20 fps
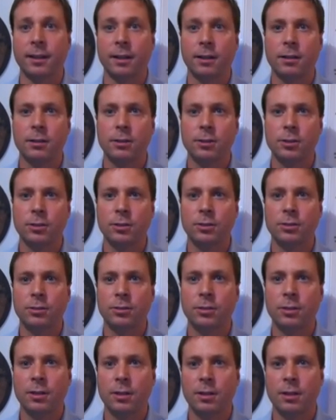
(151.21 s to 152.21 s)
It
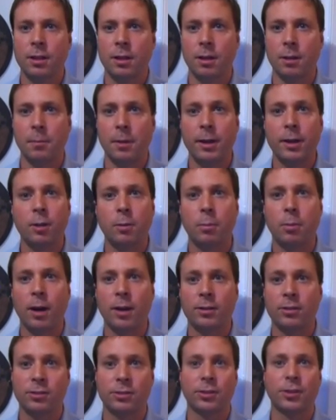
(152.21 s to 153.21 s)
includes uh,
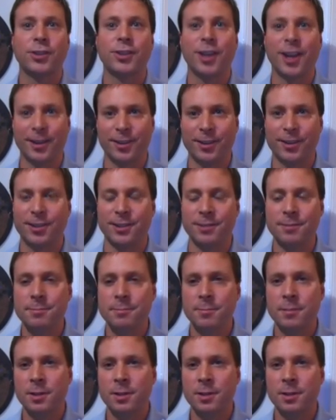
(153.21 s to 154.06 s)
microprocessor Tigerton,